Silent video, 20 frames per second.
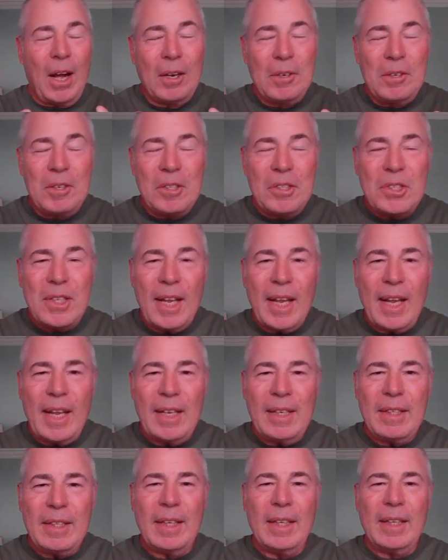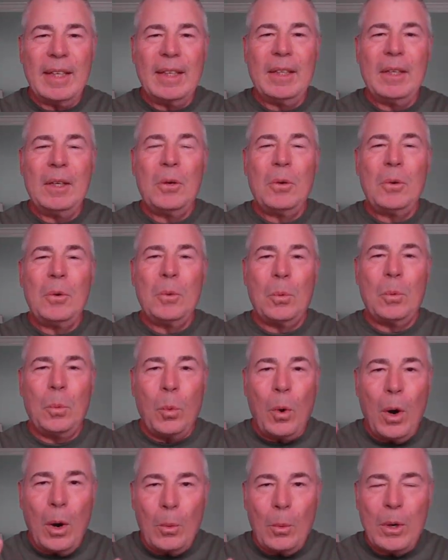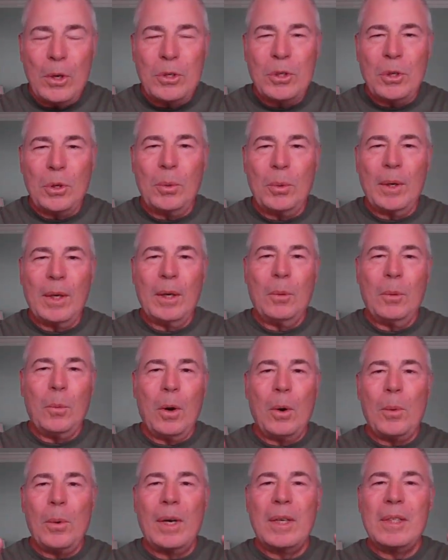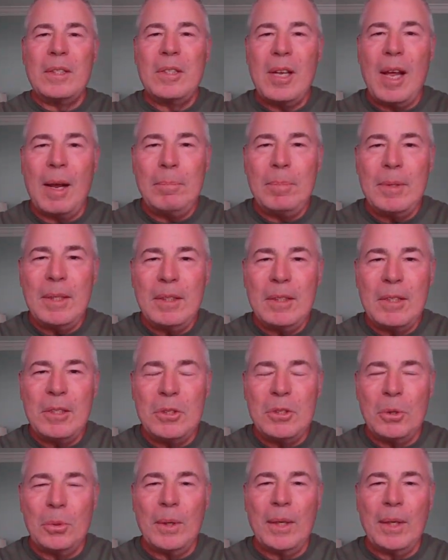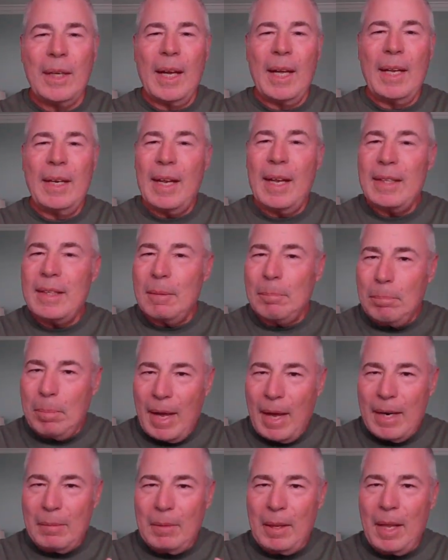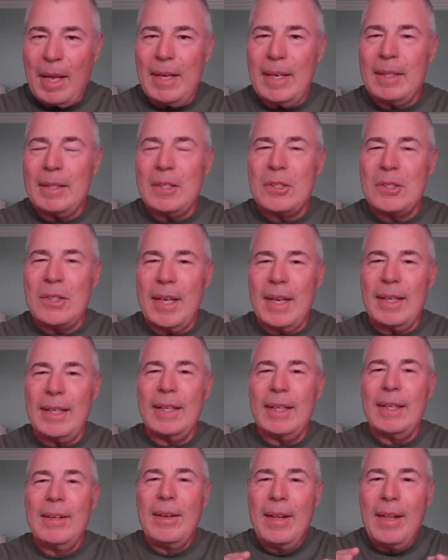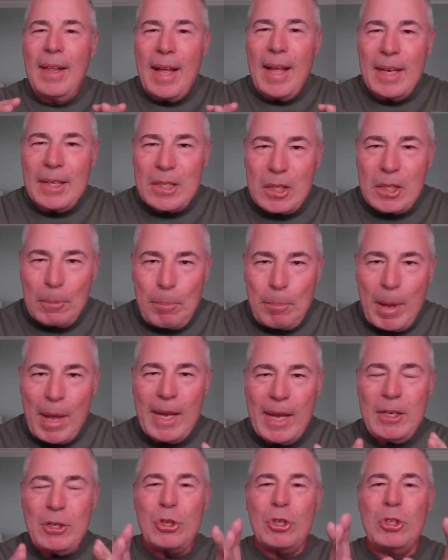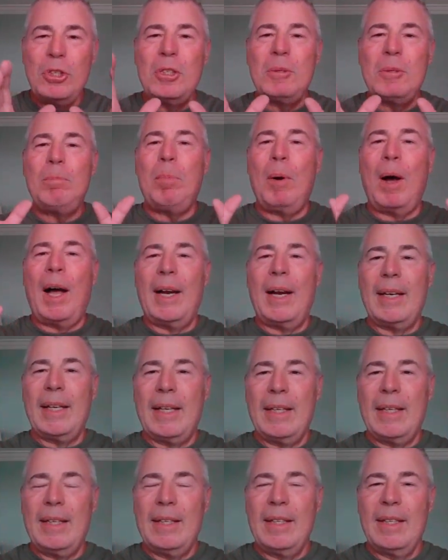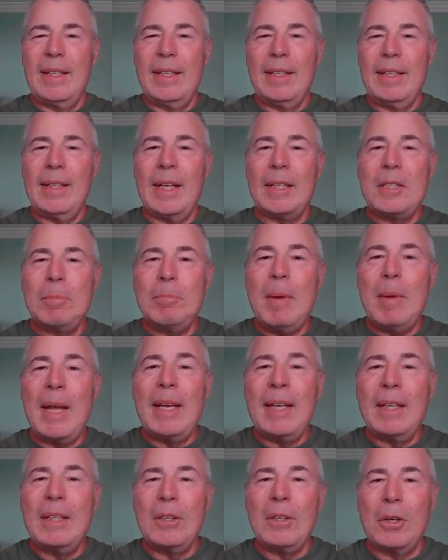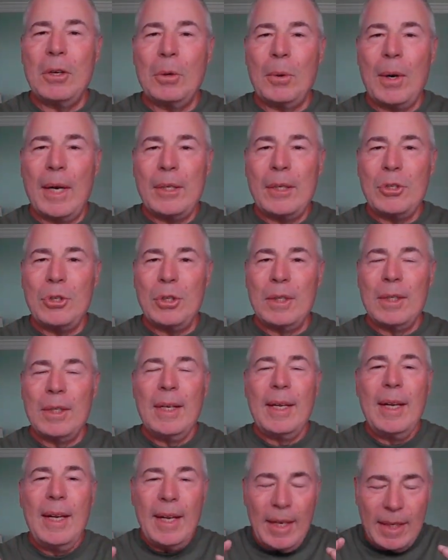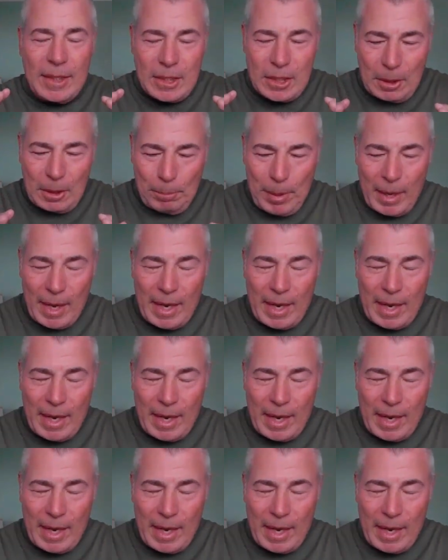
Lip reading: understanding what we're doing, what we're attempting to doing, and at the bottom line, understanding it's the patient's body that's making the correction. It's the